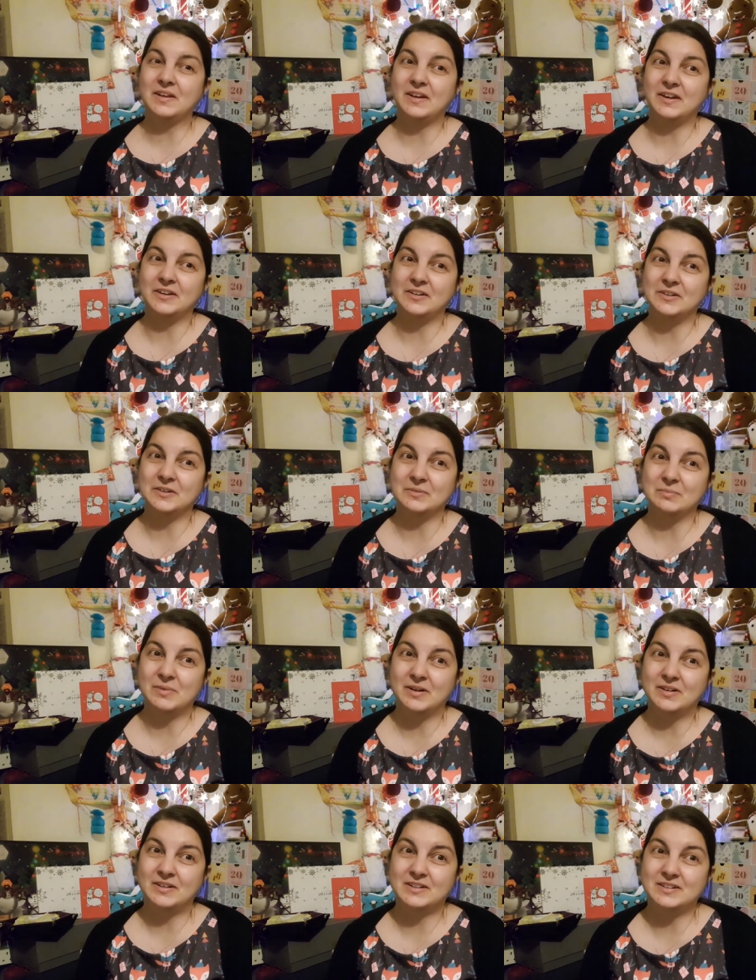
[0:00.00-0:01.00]
um,
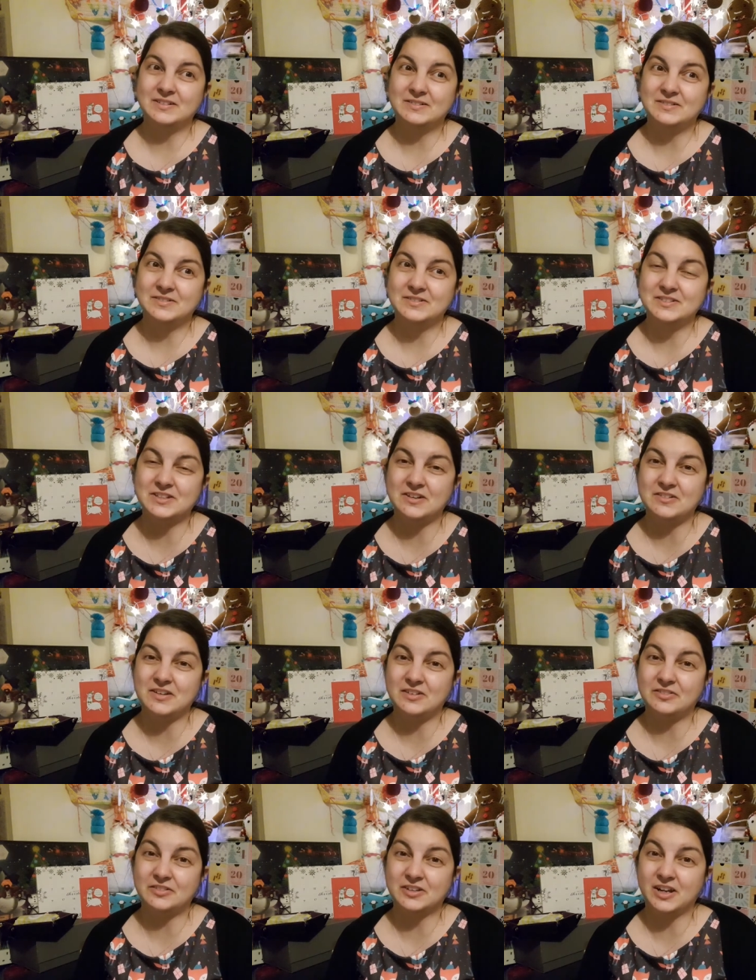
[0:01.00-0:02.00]
don't know
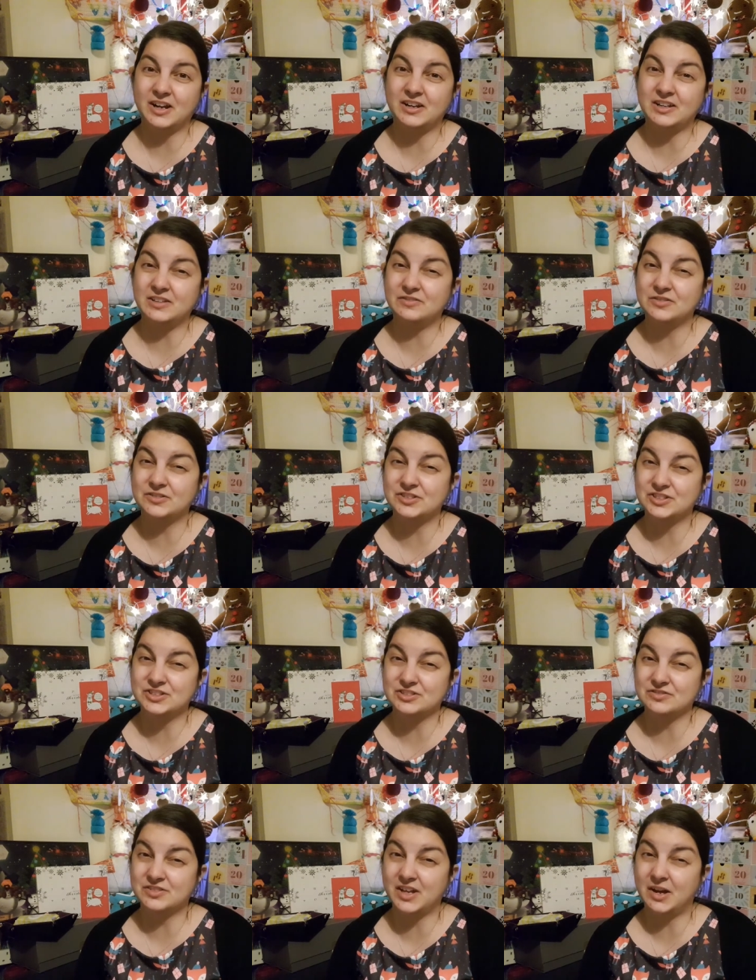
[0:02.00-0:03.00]
if I'll get any footage
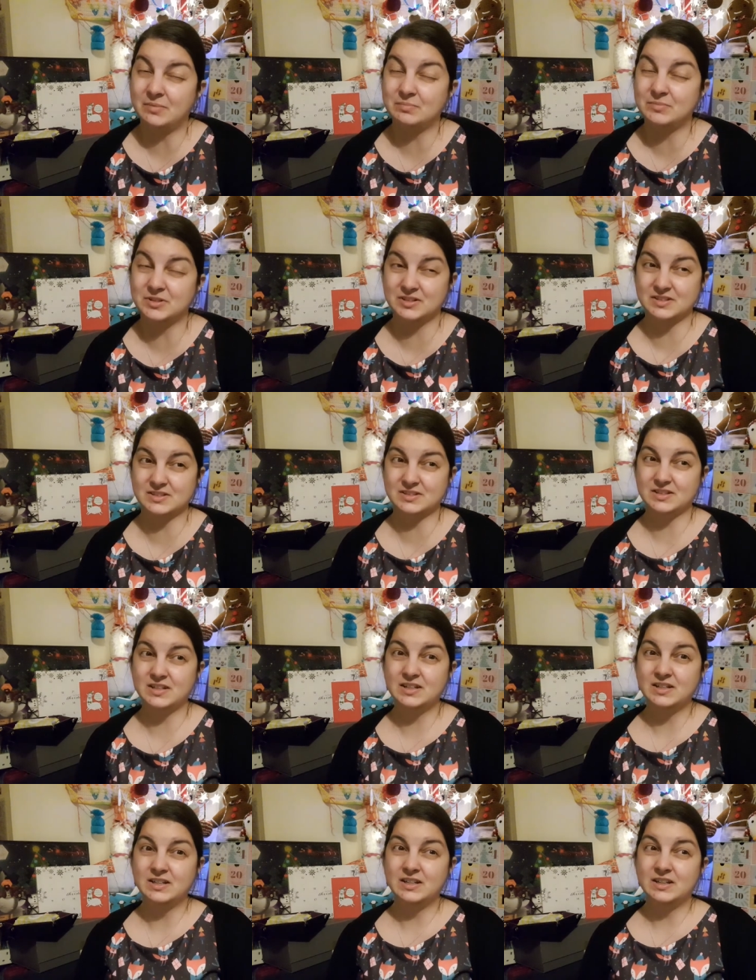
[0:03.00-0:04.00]
of that because
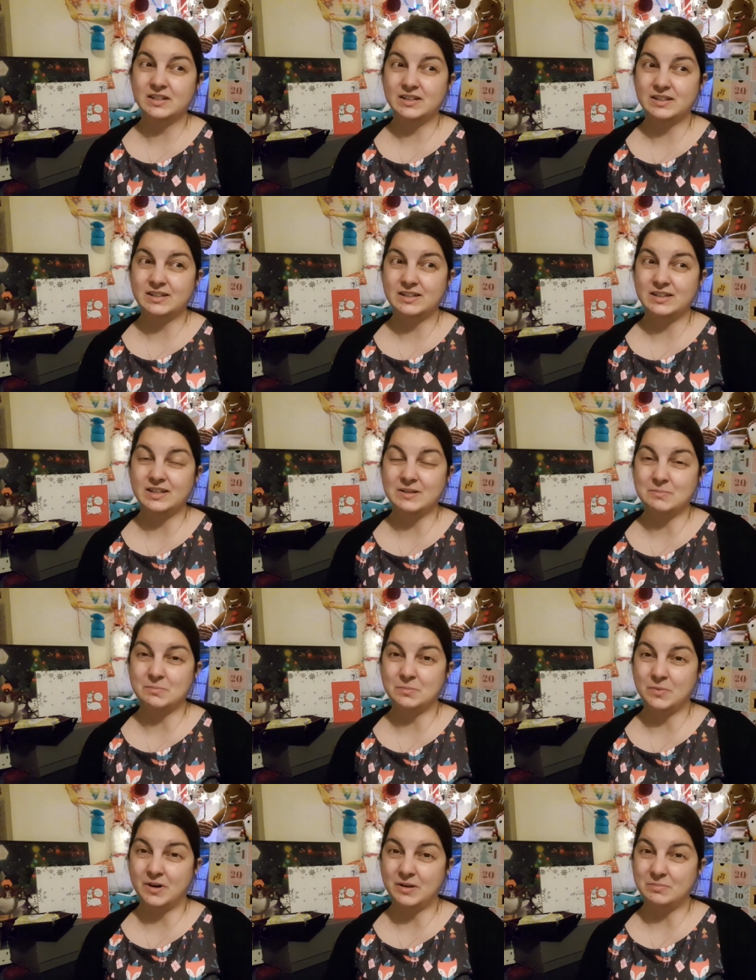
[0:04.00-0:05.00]
it
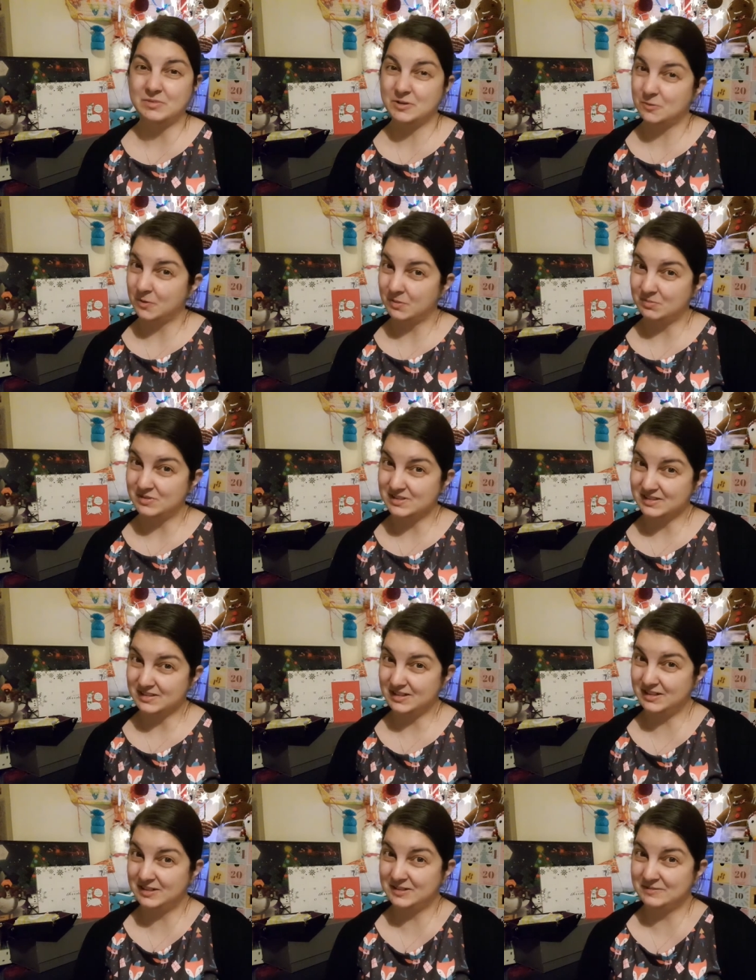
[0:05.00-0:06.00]
might be quite busy.